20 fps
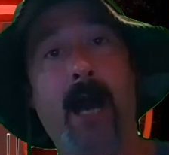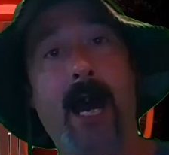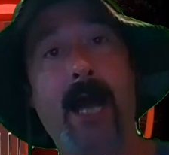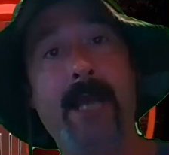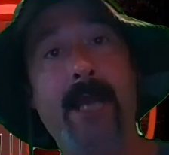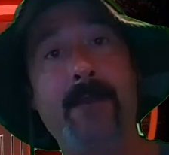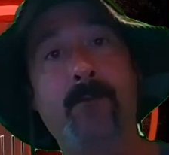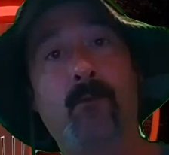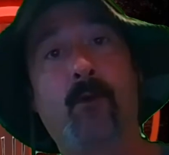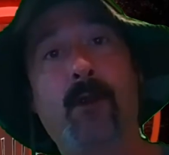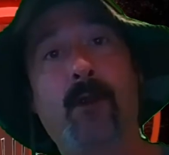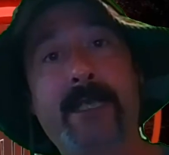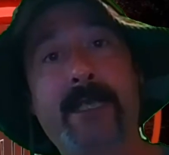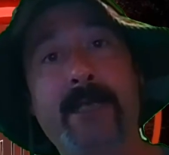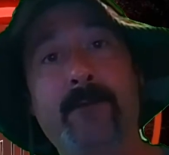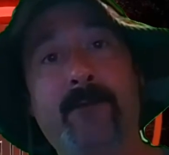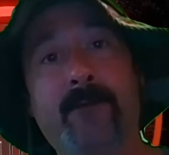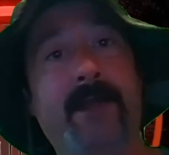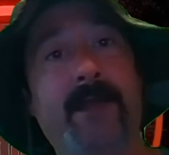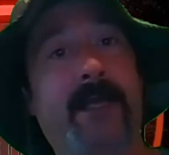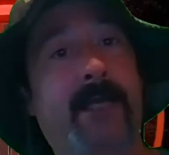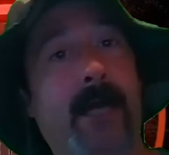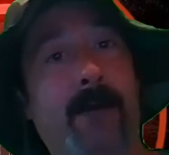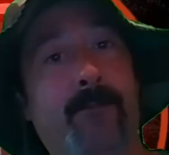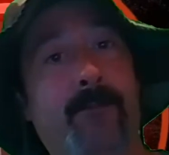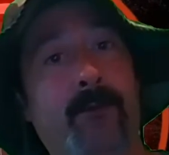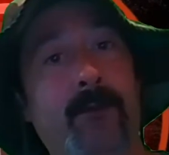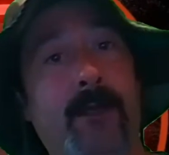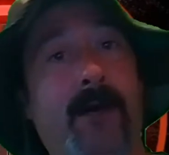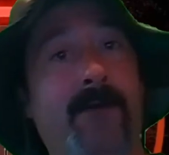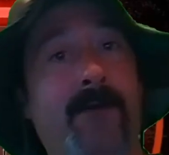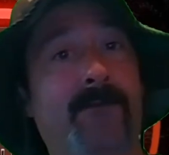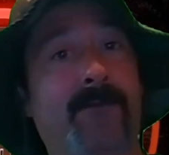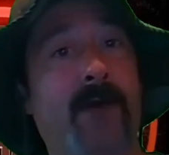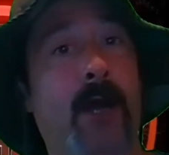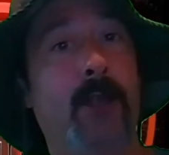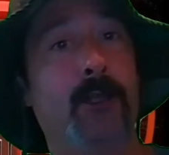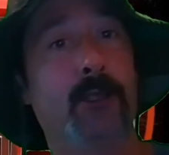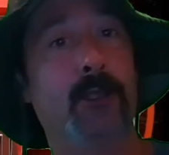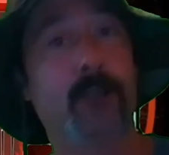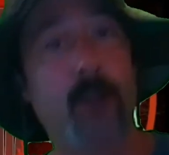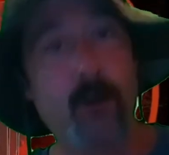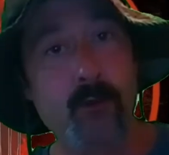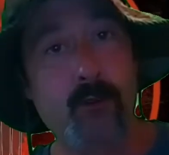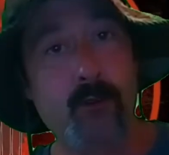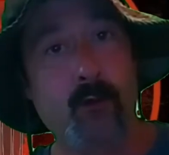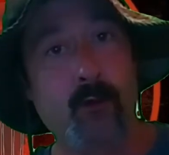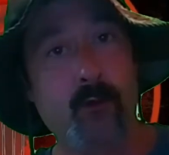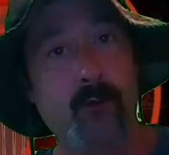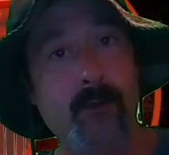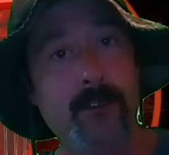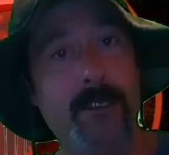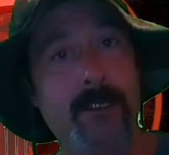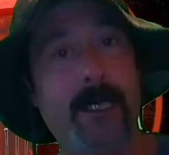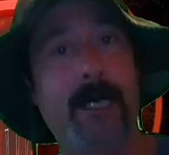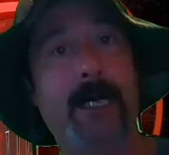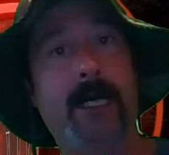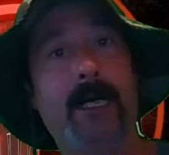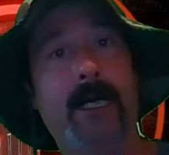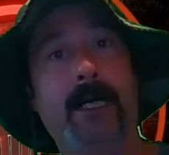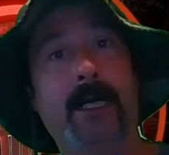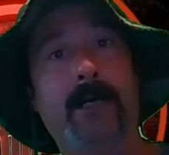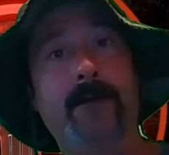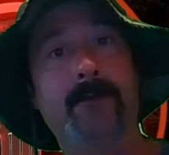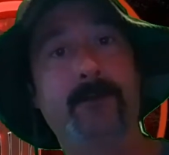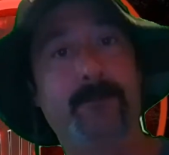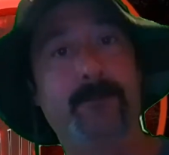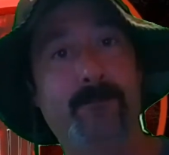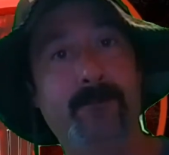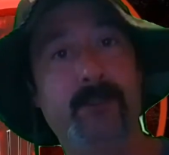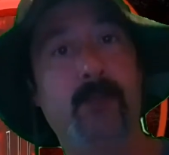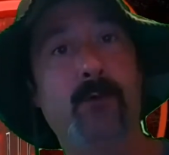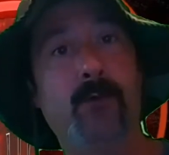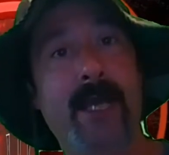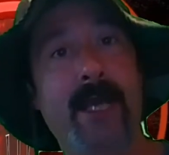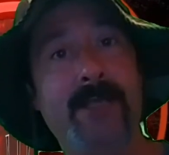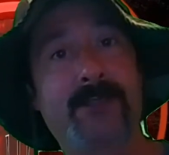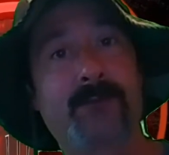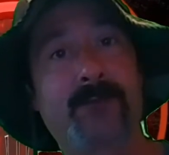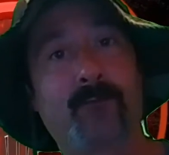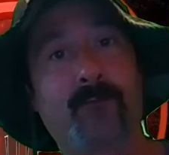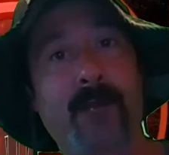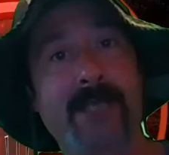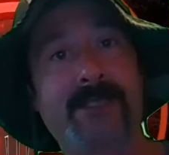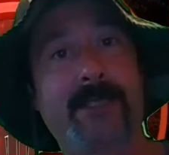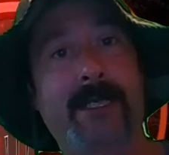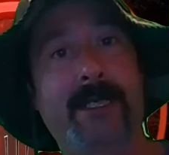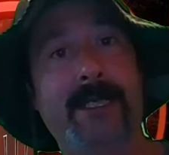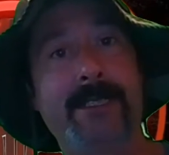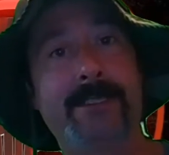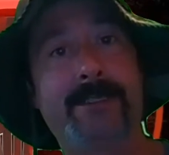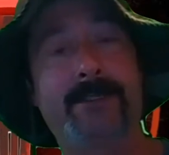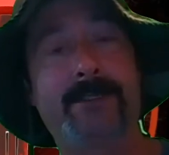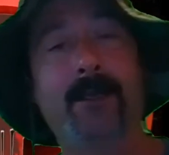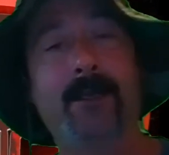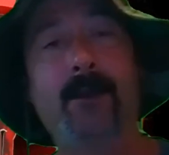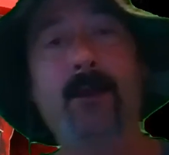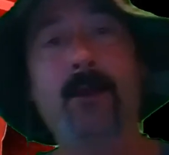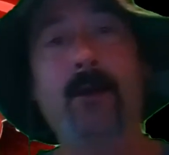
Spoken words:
I am working with a couple of local U.S. residents